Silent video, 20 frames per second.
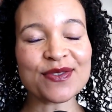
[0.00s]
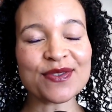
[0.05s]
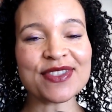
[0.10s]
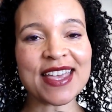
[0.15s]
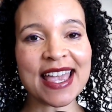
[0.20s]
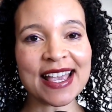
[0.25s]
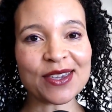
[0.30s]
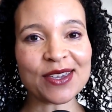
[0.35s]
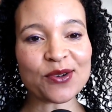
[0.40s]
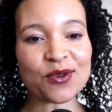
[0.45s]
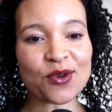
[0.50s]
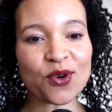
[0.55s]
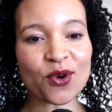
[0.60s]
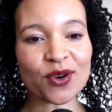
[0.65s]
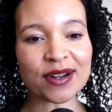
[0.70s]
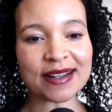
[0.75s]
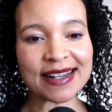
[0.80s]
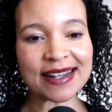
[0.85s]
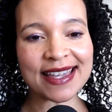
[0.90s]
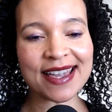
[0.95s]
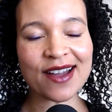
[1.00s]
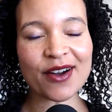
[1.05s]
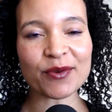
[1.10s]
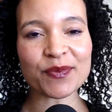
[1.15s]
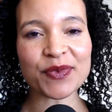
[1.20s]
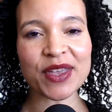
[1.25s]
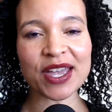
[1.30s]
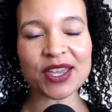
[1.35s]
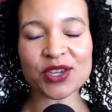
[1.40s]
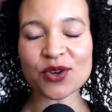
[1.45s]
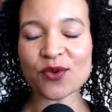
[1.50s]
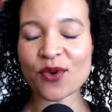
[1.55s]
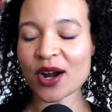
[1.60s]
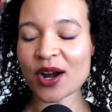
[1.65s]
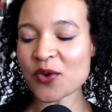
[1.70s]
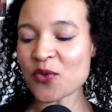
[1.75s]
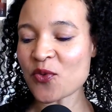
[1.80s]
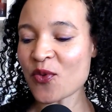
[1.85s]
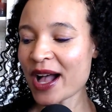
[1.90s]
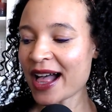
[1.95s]
Thank you, Courtney. Hope that you are
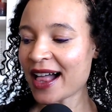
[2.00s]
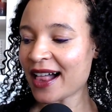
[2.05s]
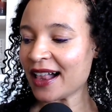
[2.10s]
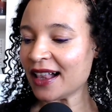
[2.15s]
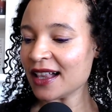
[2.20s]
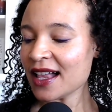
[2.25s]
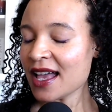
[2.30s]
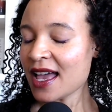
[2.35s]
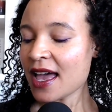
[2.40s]
well.